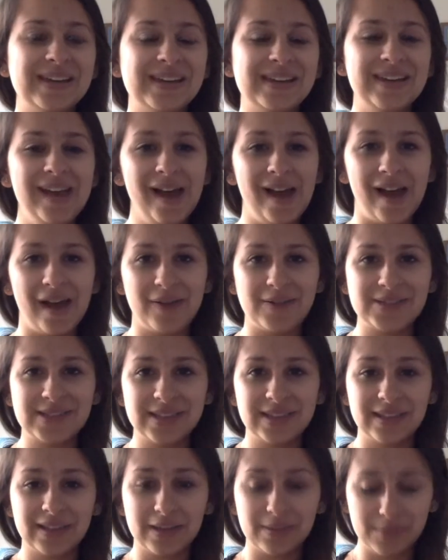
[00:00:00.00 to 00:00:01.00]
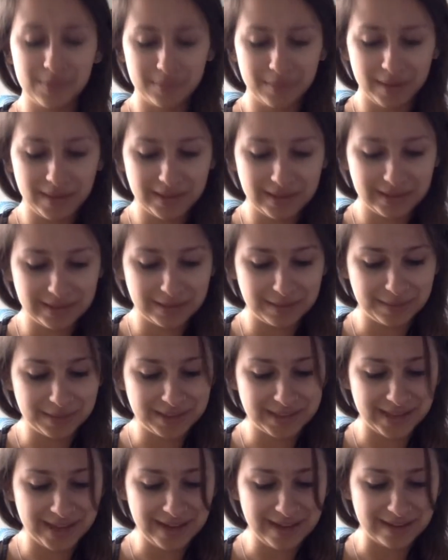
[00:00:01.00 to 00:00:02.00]
yeah, I would say that would be my number
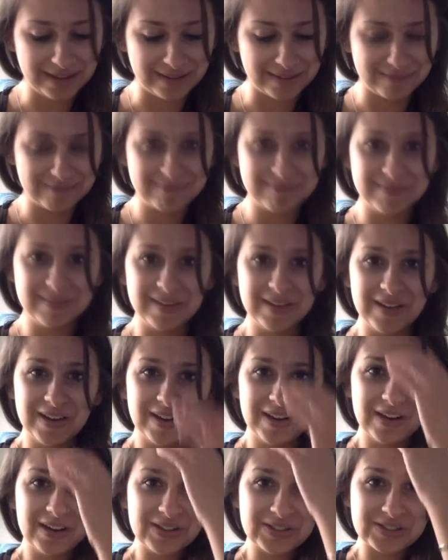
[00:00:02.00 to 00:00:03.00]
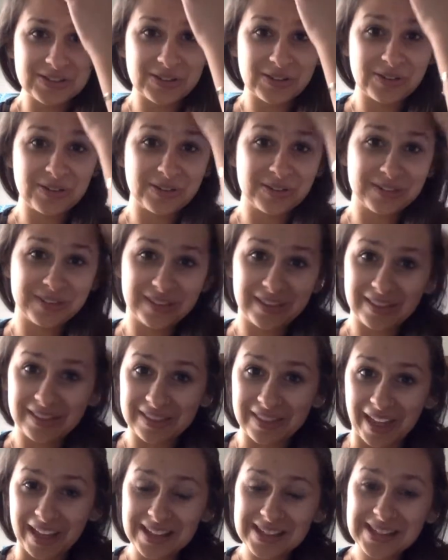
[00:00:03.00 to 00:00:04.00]
10. So
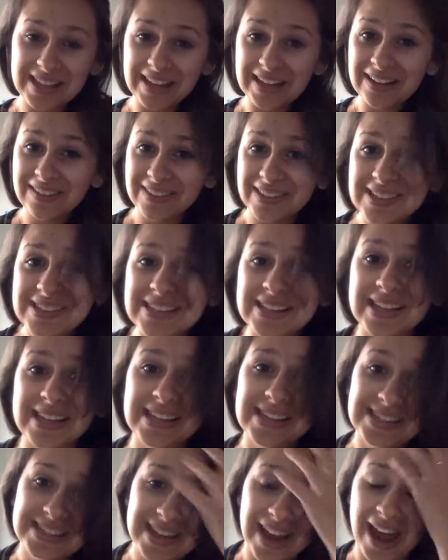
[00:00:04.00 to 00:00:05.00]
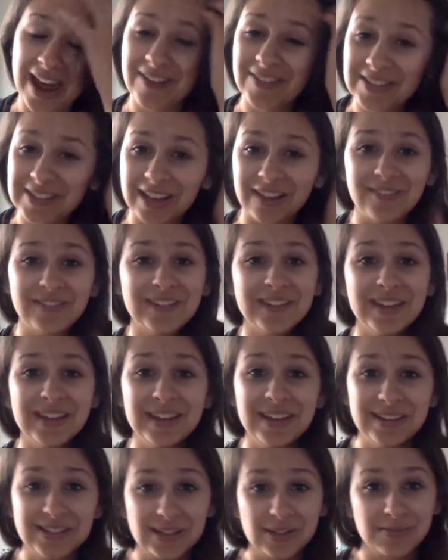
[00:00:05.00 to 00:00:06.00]
that's the end of this list. I will
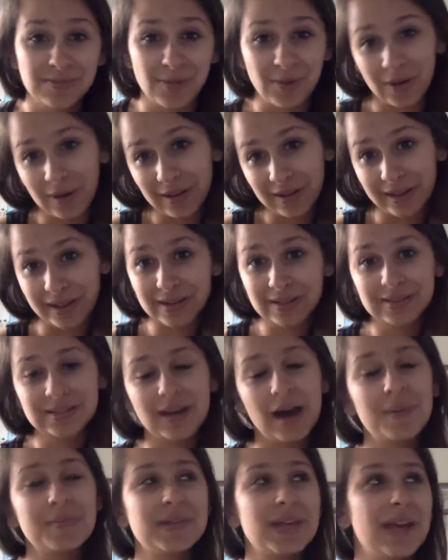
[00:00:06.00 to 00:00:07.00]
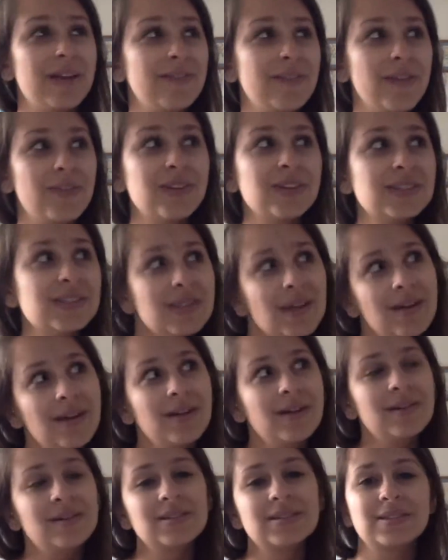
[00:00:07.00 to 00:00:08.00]
definitely do more, like top 10 favorite
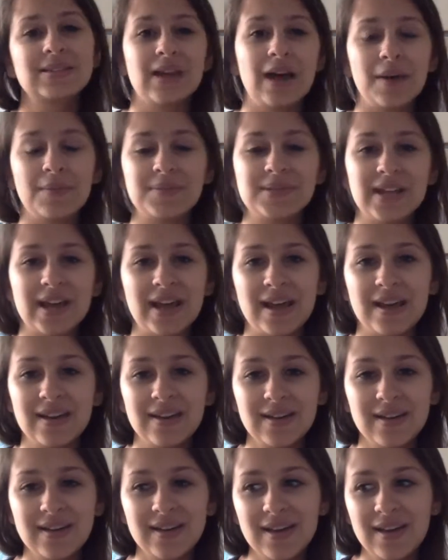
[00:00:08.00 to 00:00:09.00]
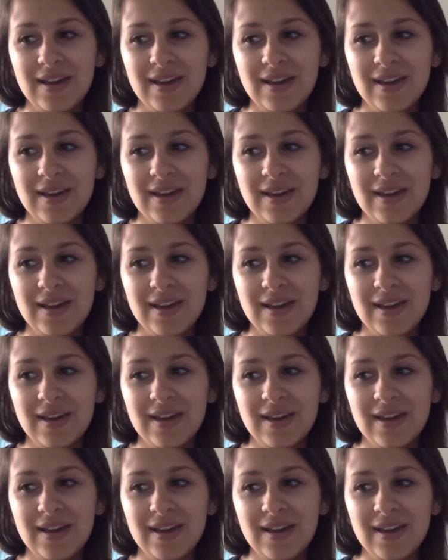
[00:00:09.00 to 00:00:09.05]
songs, top 10